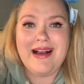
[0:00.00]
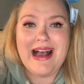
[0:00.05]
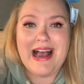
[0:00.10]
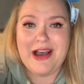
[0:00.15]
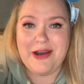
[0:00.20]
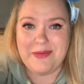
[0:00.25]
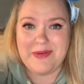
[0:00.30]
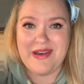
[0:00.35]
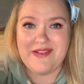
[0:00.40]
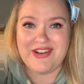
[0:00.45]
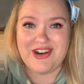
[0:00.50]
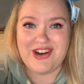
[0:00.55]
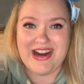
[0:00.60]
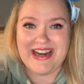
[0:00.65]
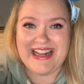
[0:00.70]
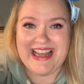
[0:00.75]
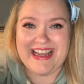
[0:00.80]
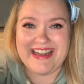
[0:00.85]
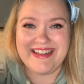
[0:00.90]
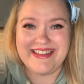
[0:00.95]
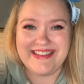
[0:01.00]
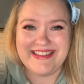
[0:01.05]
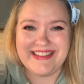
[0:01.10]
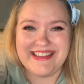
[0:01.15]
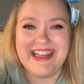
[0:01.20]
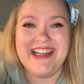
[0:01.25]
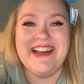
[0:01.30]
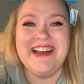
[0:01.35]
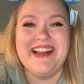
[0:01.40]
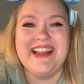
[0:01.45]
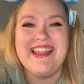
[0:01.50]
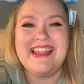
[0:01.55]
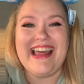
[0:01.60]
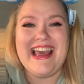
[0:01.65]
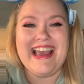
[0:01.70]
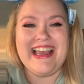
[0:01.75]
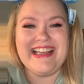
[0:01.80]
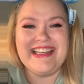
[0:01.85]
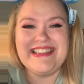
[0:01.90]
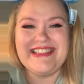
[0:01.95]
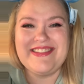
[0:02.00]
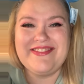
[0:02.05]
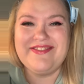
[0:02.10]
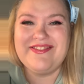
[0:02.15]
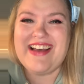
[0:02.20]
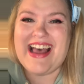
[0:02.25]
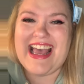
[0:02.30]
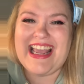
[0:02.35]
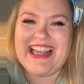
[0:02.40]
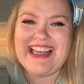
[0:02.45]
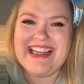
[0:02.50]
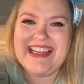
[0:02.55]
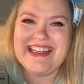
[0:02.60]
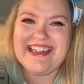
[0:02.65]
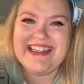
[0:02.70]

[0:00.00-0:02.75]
I hope you have a great day. Thanks. Bye.